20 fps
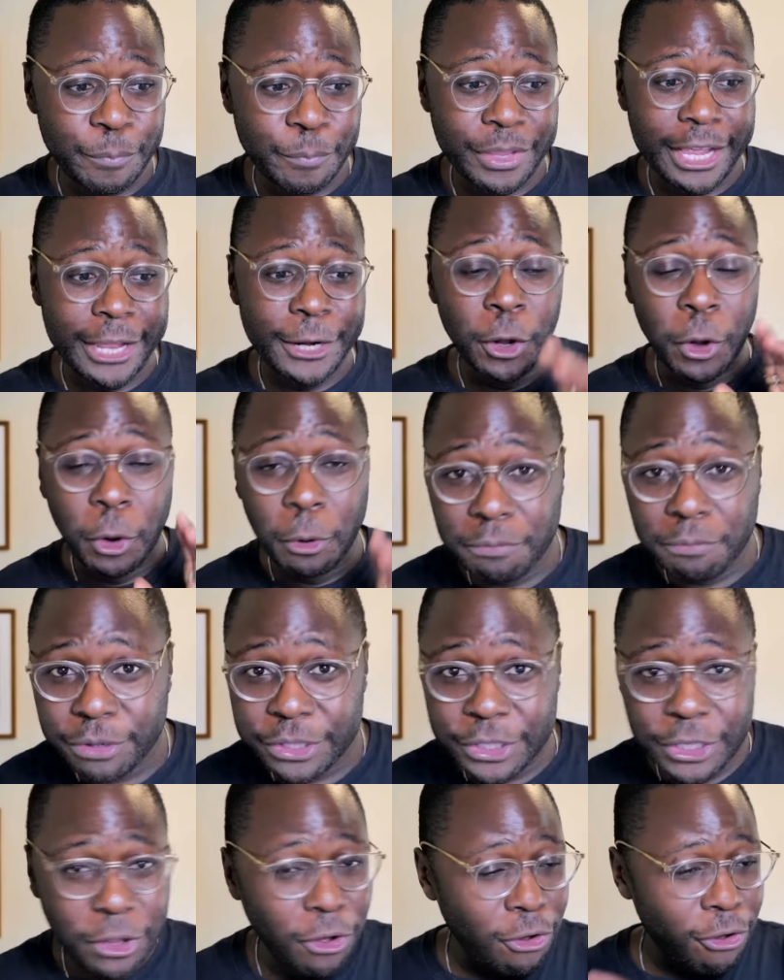and
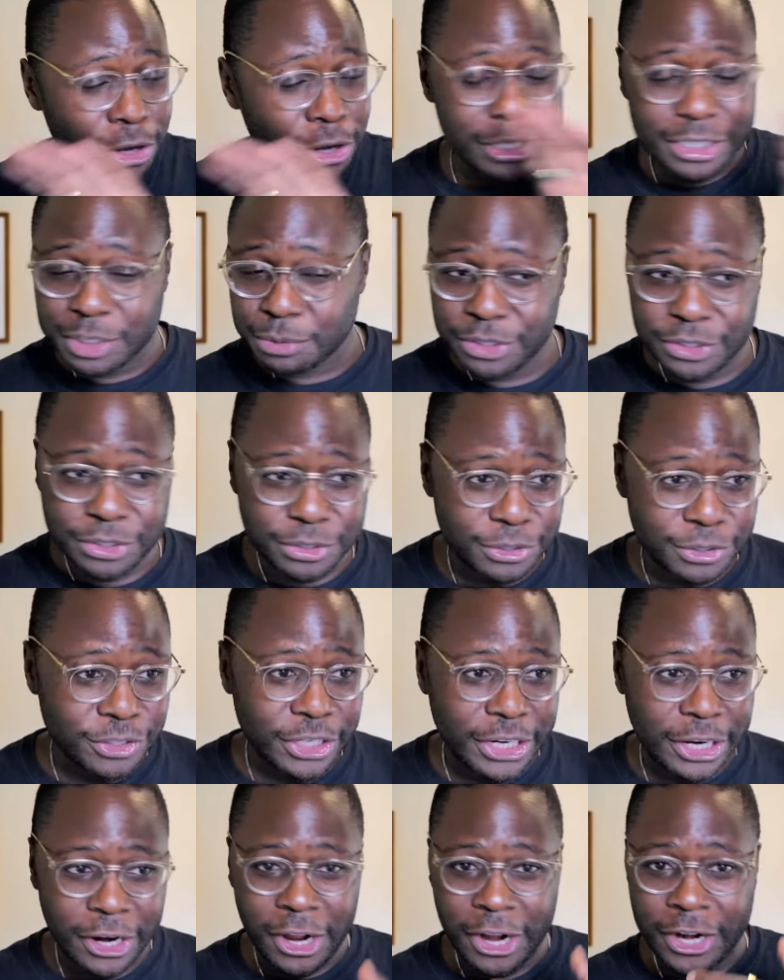hopefully, all this research
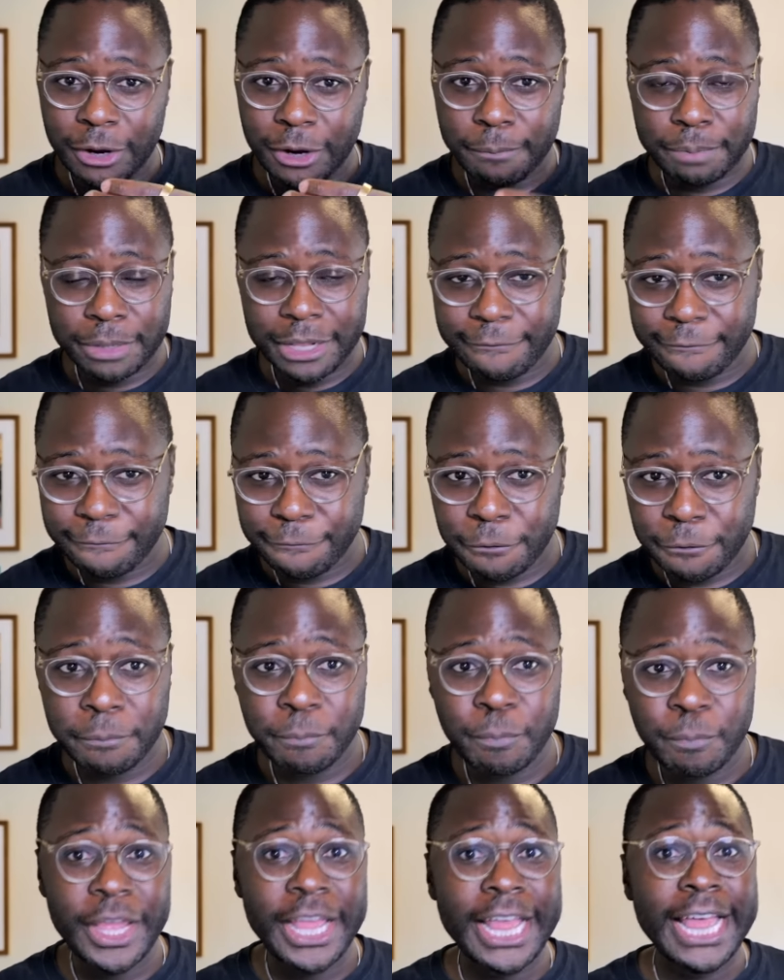on our platform
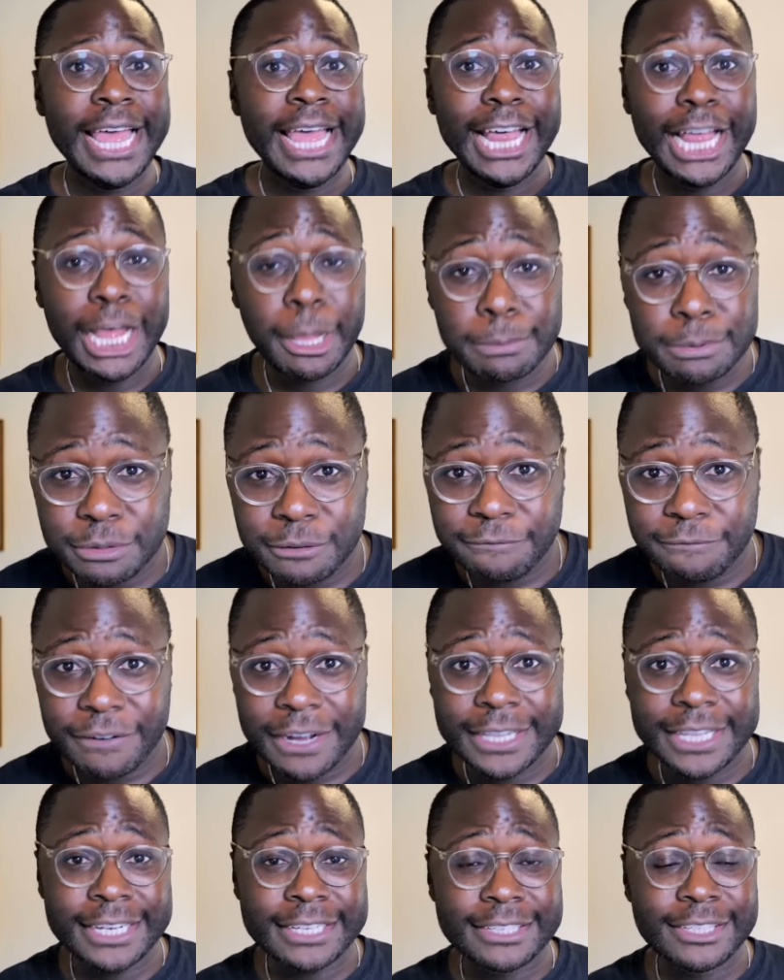helps you
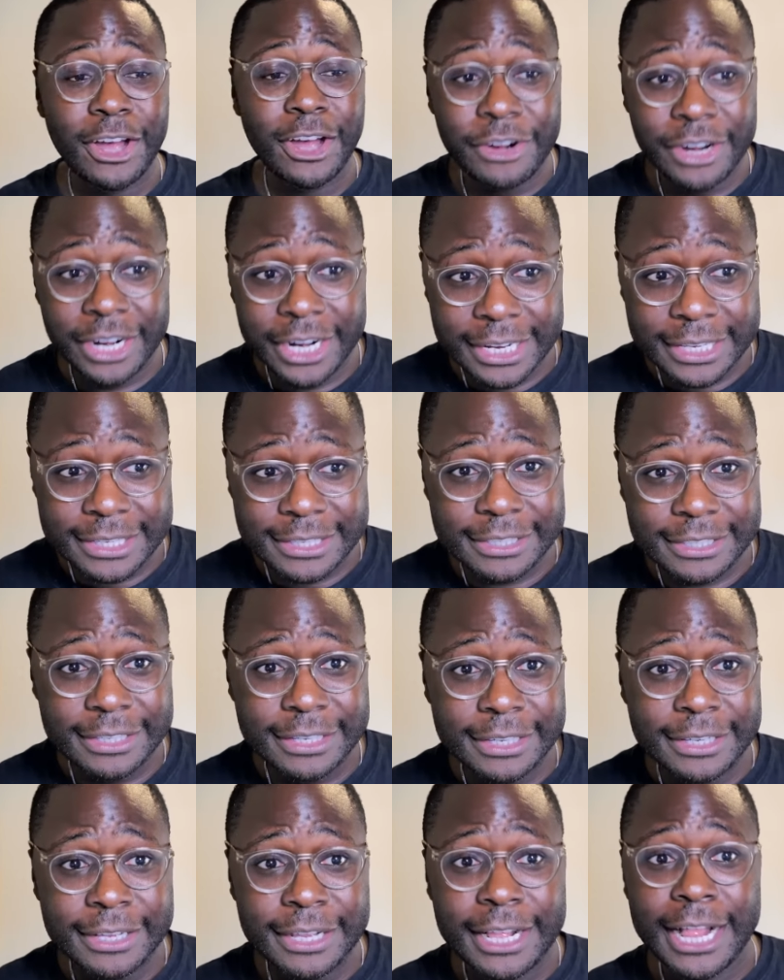find the next 100x
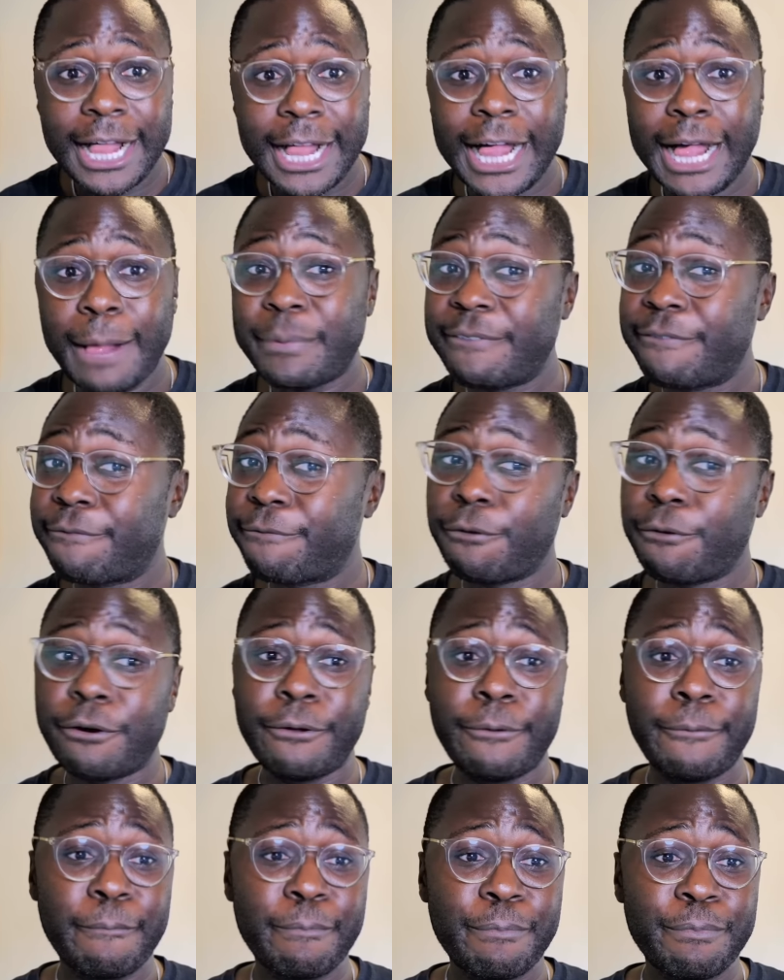uh,
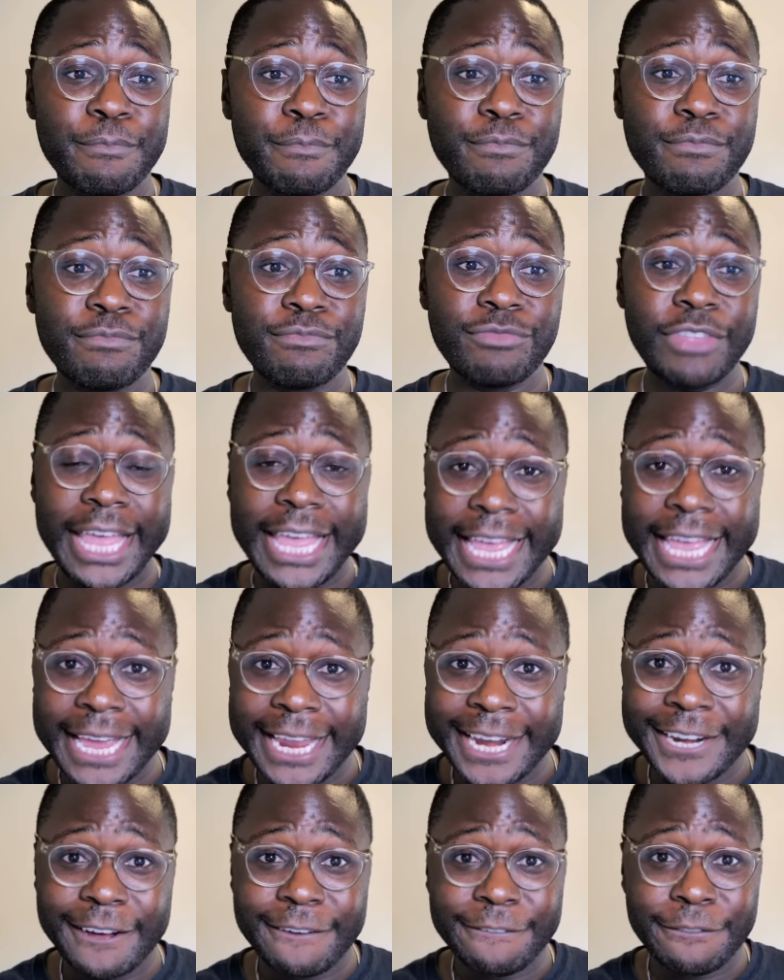before the
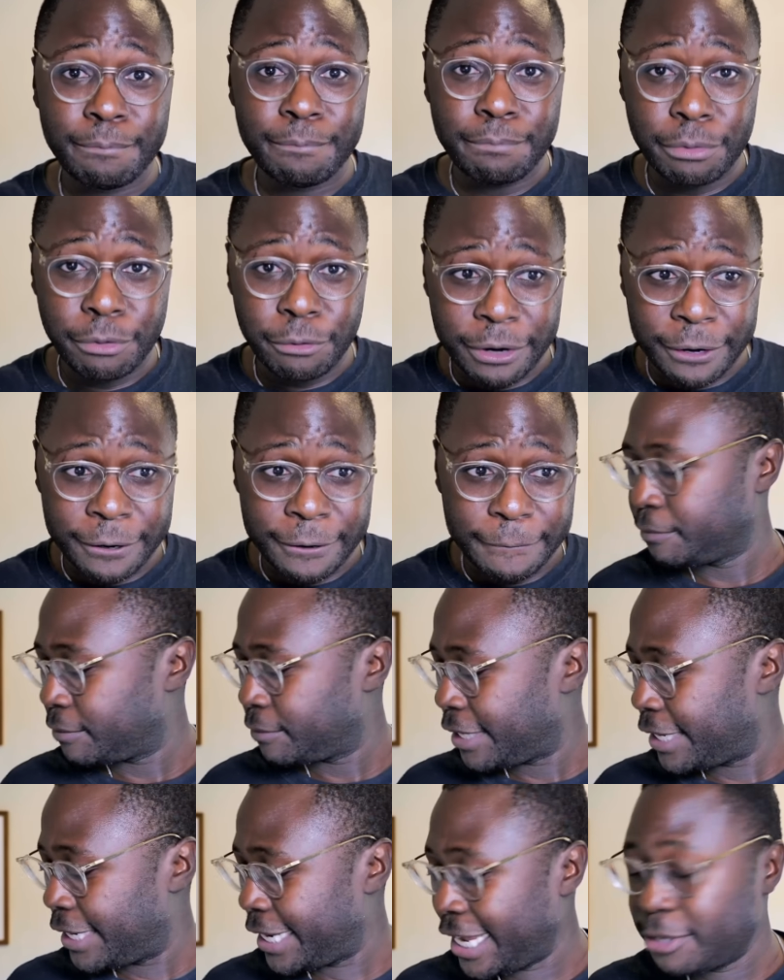end of the bull run.
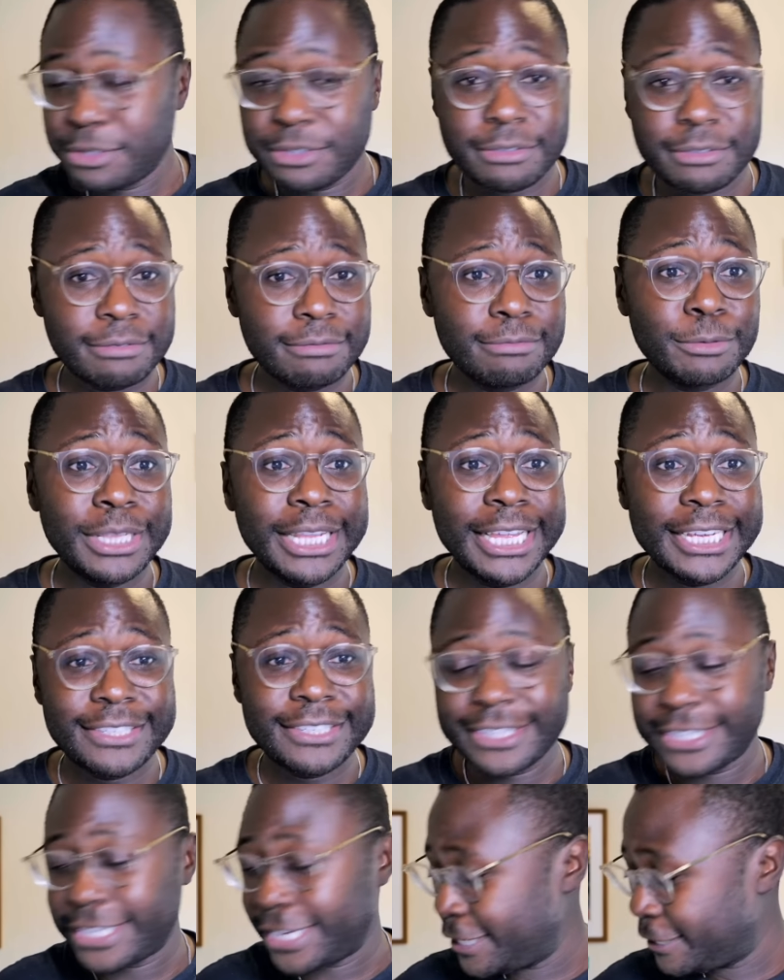And as we like to
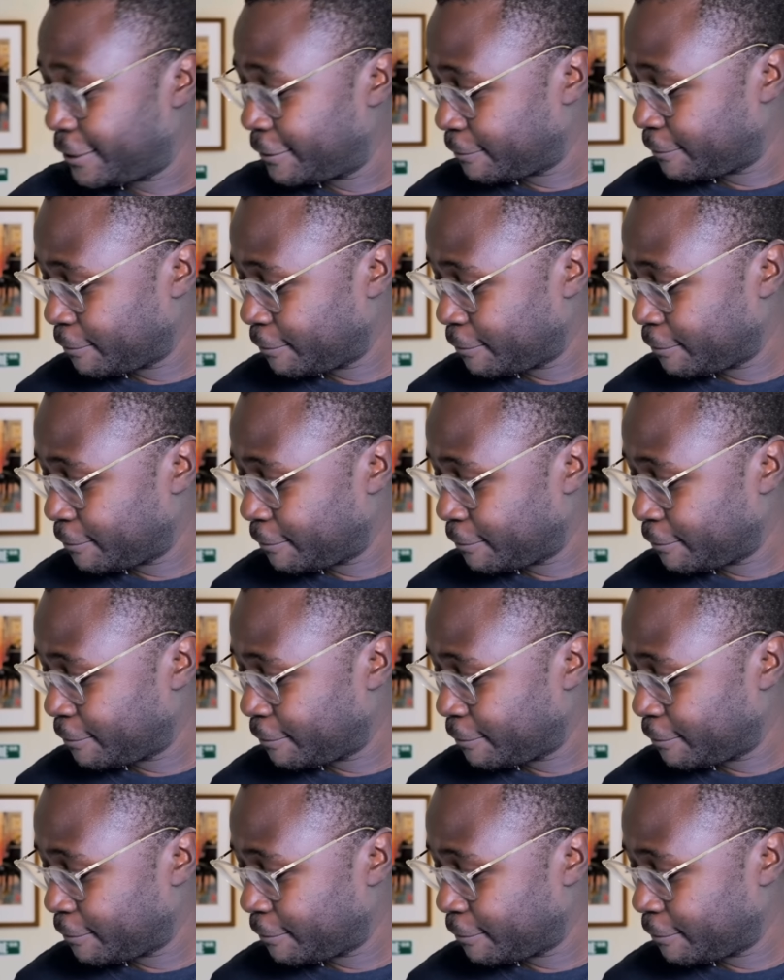say,